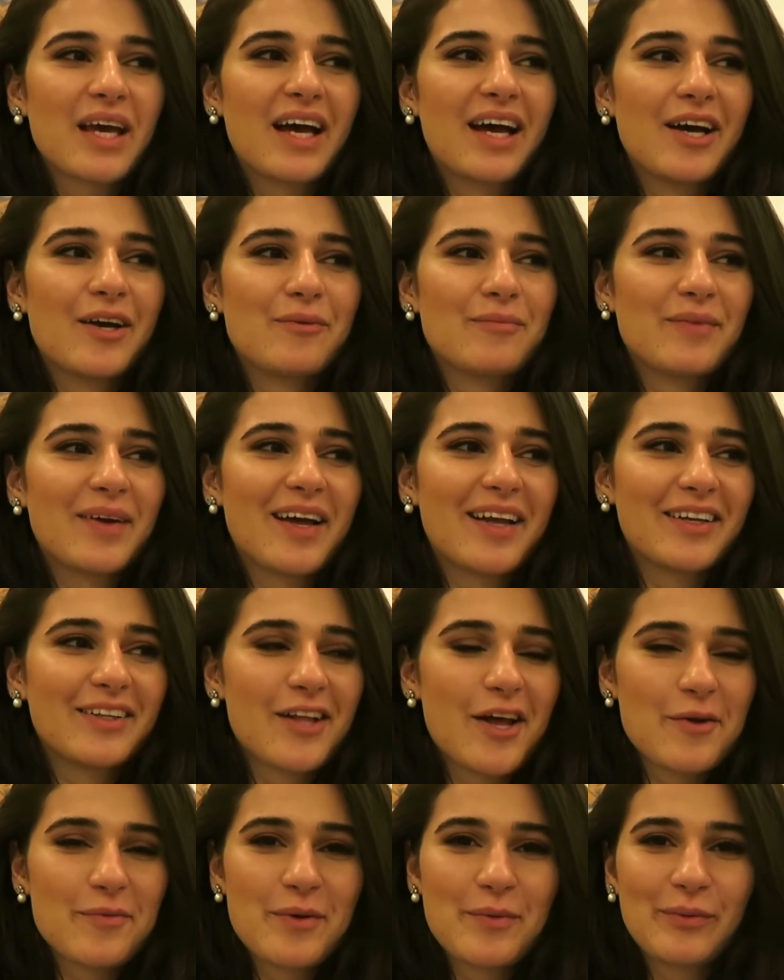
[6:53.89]
Um, and a
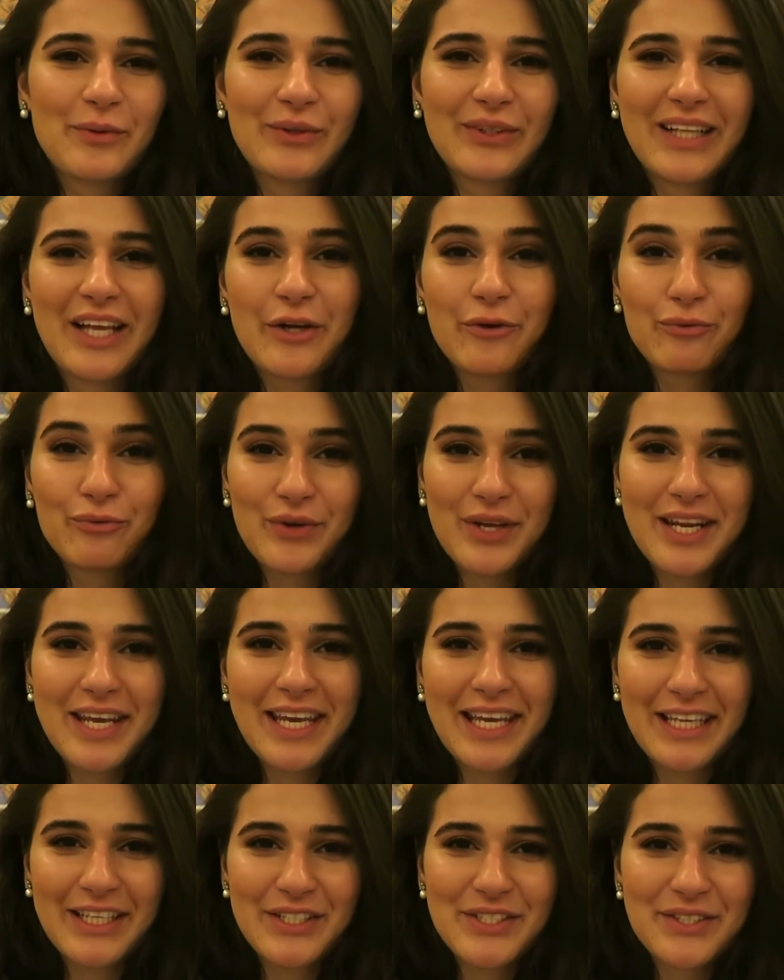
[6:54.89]
lot of people were like
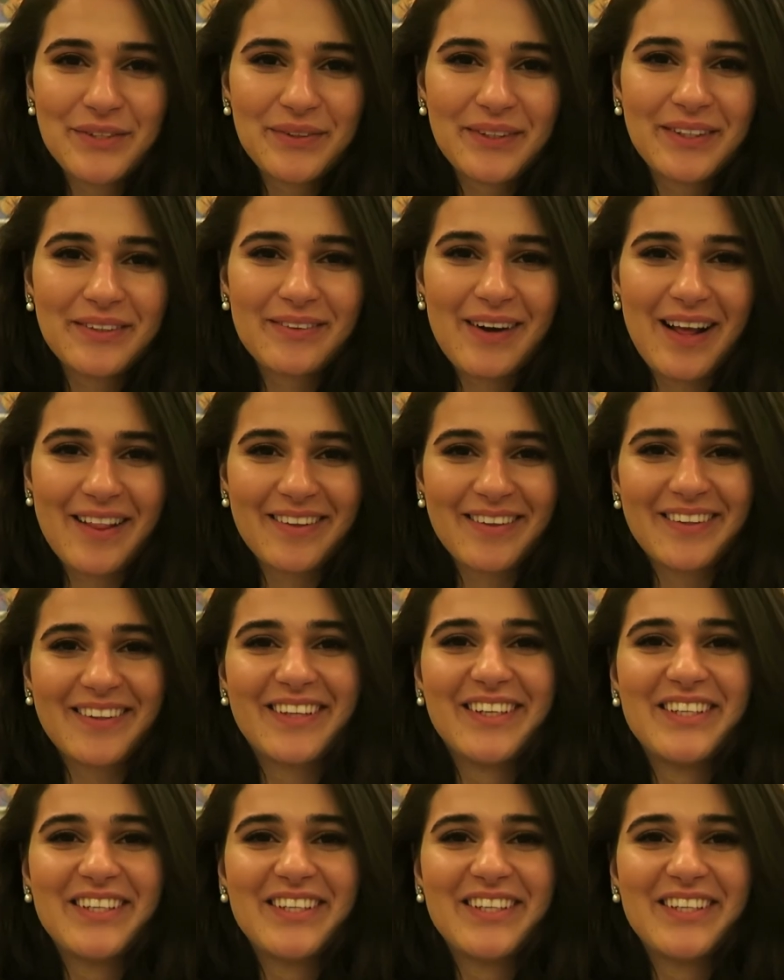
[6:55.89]
reading into it rather